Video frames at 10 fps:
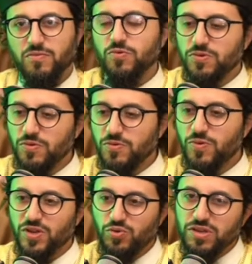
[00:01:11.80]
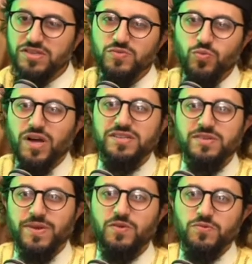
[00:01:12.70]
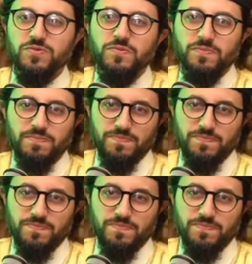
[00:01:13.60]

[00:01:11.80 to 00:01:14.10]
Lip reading: Wudu when you least want to make wudu.